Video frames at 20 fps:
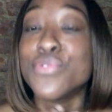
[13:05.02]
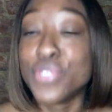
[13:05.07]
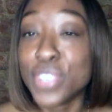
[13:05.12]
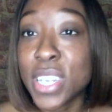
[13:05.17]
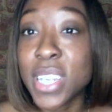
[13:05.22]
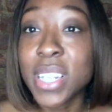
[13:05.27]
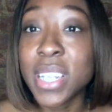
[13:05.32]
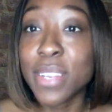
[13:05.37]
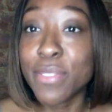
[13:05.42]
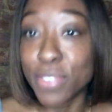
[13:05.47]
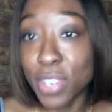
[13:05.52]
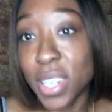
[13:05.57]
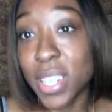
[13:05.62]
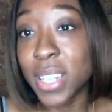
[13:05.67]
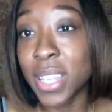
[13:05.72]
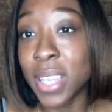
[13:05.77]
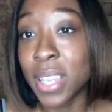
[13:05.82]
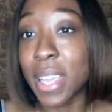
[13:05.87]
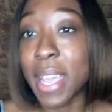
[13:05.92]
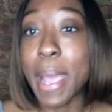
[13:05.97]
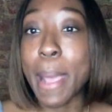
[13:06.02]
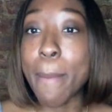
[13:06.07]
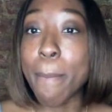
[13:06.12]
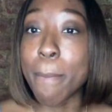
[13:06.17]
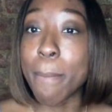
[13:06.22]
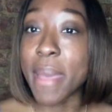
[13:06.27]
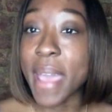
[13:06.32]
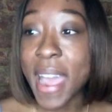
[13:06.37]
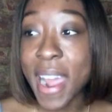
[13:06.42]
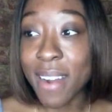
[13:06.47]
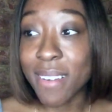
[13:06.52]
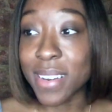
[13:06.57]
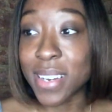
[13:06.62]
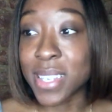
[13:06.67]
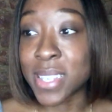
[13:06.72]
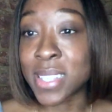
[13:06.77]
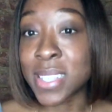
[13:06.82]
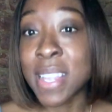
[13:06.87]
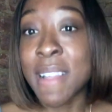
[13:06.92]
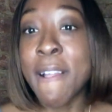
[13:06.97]
really, really
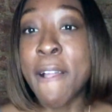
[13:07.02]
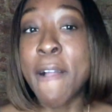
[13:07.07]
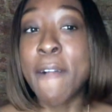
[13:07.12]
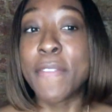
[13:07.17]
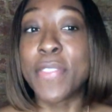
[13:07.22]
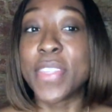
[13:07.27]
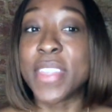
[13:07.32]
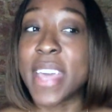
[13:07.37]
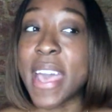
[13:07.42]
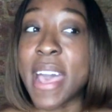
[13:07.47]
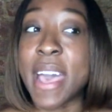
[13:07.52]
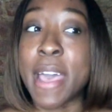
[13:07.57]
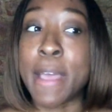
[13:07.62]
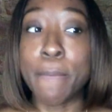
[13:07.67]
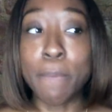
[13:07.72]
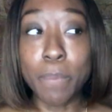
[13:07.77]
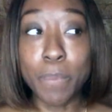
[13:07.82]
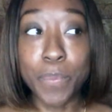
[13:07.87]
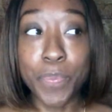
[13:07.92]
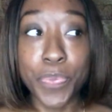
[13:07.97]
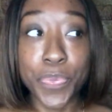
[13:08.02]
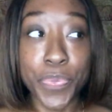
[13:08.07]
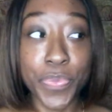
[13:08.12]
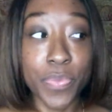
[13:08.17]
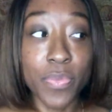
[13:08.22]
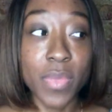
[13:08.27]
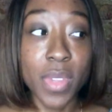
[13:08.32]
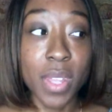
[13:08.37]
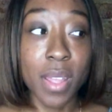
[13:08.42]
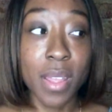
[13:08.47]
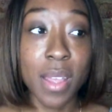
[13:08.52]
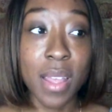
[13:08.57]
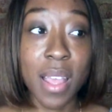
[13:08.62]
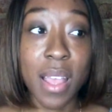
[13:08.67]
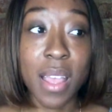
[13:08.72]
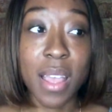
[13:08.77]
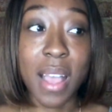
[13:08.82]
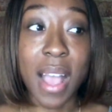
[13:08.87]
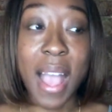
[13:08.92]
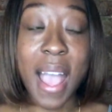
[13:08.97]
embarrassed that
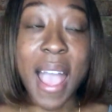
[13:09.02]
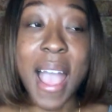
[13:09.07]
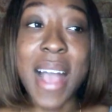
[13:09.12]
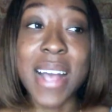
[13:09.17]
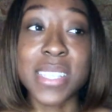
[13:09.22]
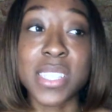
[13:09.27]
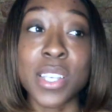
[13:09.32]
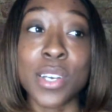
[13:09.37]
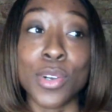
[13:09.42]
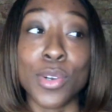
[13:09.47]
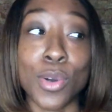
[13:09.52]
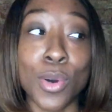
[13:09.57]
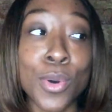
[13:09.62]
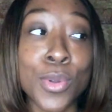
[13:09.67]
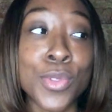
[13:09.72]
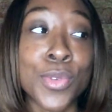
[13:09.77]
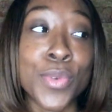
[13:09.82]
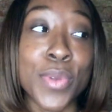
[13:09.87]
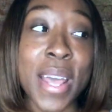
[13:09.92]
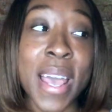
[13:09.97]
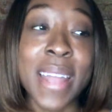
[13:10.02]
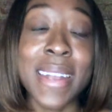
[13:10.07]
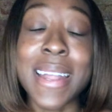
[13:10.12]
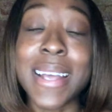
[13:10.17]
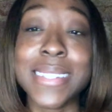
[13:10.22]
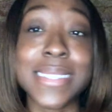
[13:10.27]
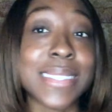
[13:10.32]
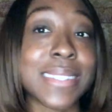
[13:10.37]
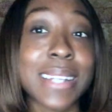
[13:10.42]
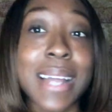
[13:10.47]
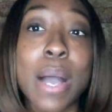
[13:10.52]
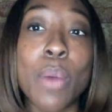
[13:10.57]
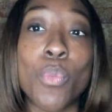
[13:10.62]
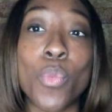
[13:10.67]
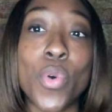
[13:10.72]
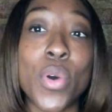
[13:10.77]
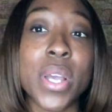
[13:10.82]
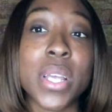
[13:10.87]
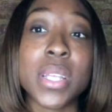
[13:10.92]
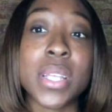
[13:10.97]
I had to go through that, and I did not
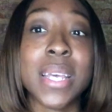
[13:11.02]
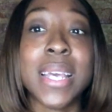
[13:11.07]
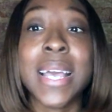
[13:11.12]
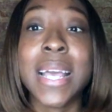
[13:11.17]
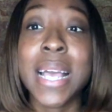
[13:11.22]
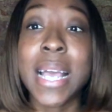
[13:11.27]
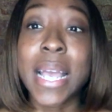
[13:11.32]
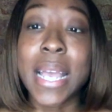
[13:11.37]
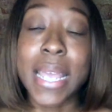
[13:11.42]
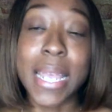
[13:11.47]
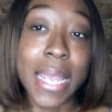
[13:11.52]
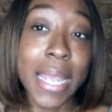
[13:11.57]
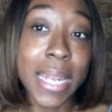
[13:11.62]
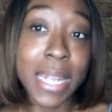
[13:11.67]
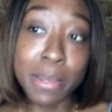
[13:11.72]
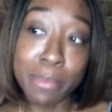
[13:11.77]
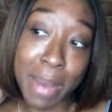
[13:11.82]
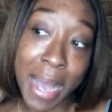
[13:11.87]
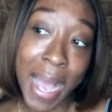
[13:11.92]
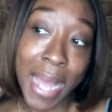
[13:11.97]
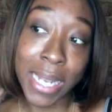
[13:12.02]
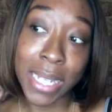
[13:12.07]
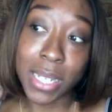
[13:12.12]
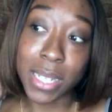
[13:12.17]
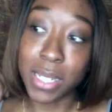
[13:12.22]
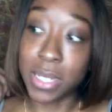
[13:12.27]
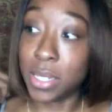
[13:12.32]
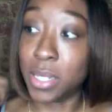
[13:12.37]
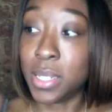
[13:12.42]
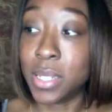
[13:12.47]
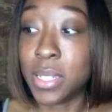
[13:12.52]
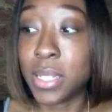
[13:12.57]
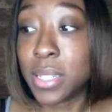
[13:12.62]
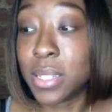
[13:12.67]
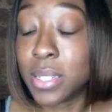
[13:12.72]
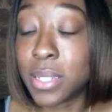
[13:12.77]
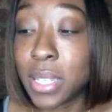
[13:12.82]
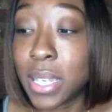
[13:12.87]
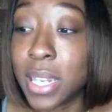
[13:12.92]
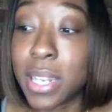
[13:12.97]
want anybody
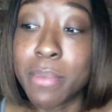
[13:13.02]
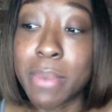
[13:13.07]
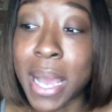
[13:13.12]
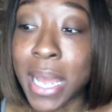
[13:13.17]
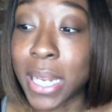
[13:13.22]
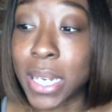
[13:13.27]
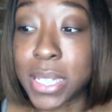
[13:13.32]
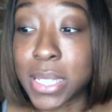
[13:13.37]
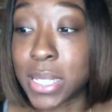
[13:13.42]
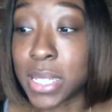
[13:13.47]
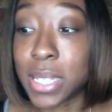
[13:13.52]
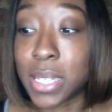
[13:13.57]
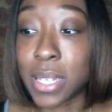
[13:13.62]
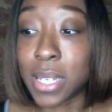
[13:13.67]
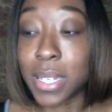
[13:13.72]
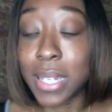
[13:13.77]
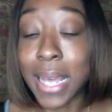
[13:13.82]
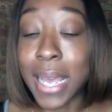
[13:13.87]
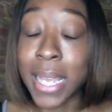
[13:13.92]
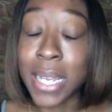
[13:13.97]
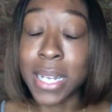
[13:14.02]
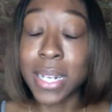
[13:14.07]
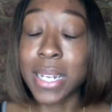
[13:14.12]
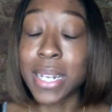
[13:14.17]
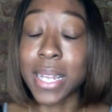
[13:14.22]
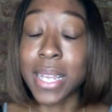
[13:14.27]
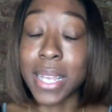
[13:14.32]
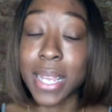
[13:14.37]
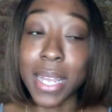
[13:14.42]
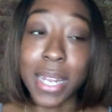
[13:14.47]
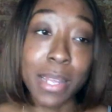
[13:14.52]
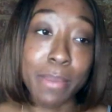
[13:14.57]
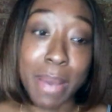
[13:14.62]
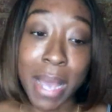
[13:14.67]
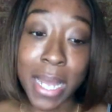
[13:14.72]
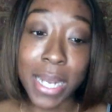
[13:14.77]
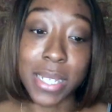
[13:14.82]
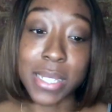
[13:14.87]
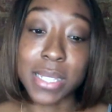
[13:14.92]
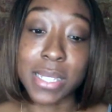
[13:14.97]
to see it, like
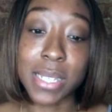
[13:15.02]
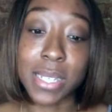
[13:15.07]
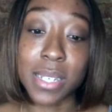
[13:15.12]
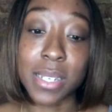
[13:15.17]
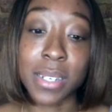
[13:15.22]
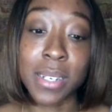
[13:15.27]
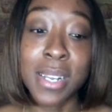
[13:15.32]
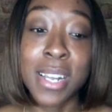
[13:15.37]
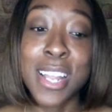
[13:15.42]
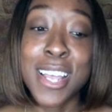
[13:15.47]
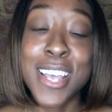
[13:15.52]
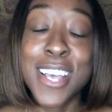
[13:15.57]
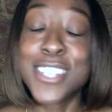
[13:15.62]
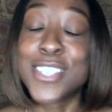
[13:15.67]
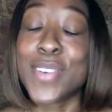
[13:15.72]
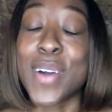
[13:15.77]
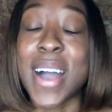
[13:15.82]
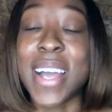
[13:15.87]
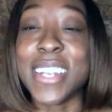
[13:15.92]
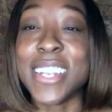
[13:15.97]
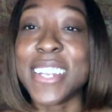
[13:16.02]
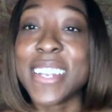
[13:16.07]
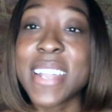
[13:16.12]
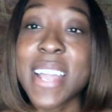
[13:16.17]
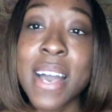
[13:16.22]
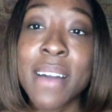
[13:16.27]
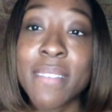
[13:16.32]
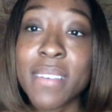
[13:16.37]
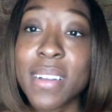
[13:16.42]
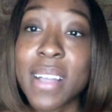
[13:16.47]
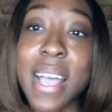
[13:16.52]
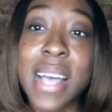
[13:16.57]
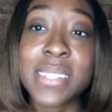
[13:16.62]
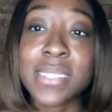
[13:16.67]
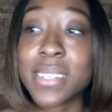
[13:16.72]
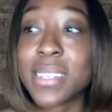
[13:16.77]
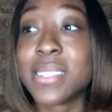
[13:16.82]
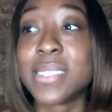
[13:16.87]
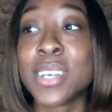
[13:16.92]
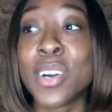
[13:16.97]
anybody to see it. So I never, as
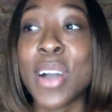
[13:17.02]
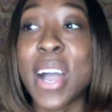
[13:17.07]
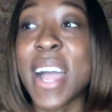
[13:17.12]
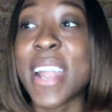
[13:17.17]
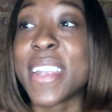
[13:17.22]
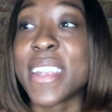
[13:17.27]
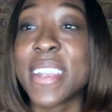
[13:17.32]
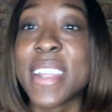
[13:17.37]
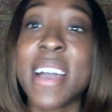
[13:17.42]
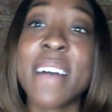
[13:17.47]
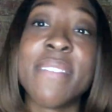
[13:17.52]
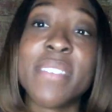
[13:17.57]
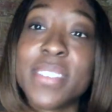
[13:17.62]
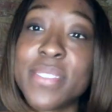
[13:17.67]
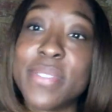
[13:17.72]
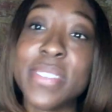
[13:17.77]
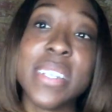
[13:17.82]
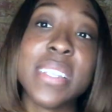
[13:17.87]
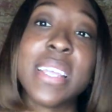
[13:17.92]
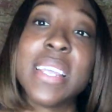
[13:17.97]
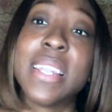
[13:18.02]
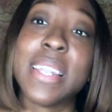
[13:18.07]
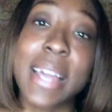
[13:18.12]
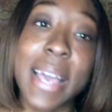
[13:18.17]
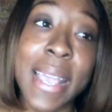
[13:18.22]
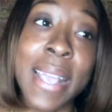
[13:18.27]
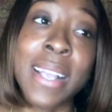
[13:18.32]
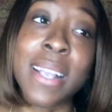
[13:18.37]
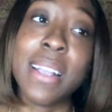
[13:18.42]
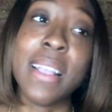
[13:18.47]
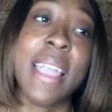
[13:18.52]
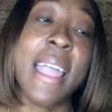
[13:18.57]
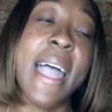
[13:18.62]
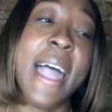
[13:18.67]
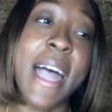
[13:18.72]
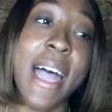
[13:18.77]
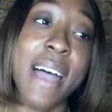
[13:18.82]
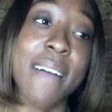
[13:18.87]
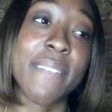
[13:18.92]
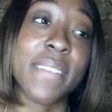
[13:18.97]
an adult, I never really liked
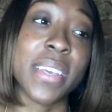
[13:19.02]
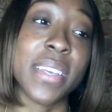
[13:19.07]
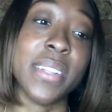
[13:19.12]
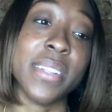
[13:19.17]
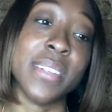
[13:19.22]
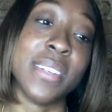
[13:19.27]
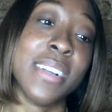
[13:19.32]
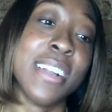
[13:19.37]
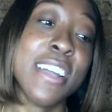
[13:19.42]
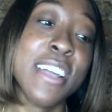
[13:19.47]
having